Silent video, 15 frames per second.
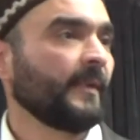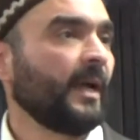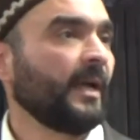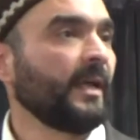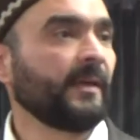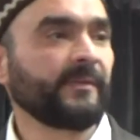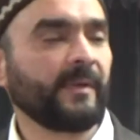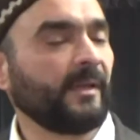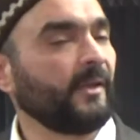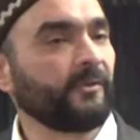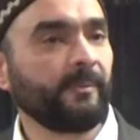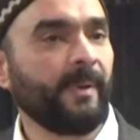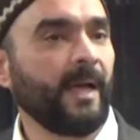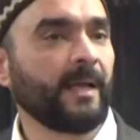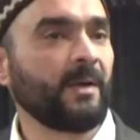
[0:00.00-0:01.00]
I ask Allah
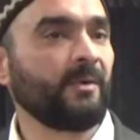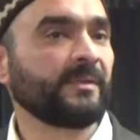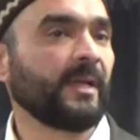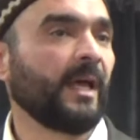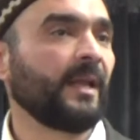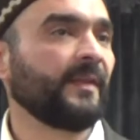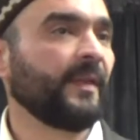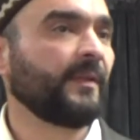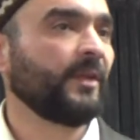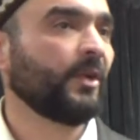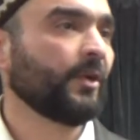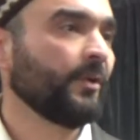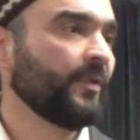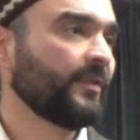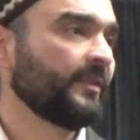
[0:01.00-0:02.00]
subhanahu wa ta'ala that the
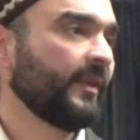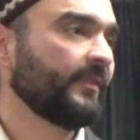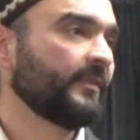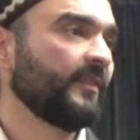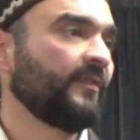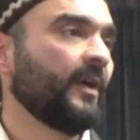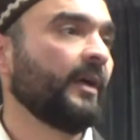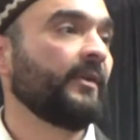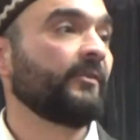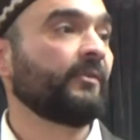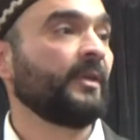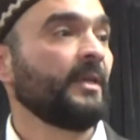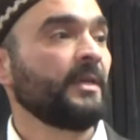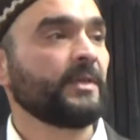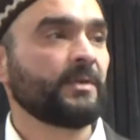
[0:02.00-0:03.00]
earth
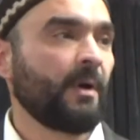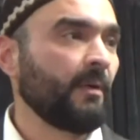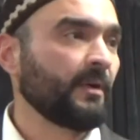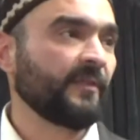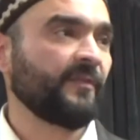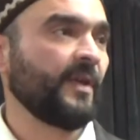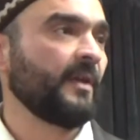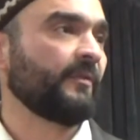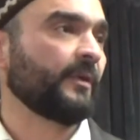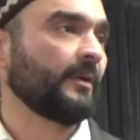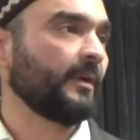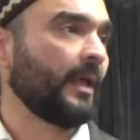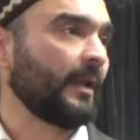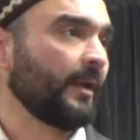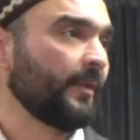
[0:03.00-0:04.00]
testifies to our favor,
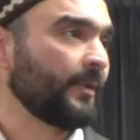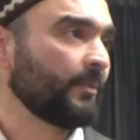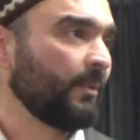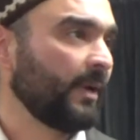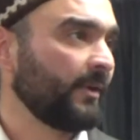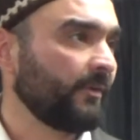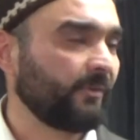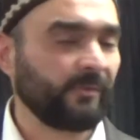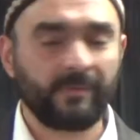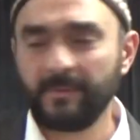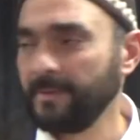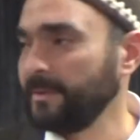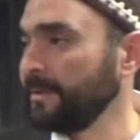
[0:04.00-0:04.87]
not otherwise.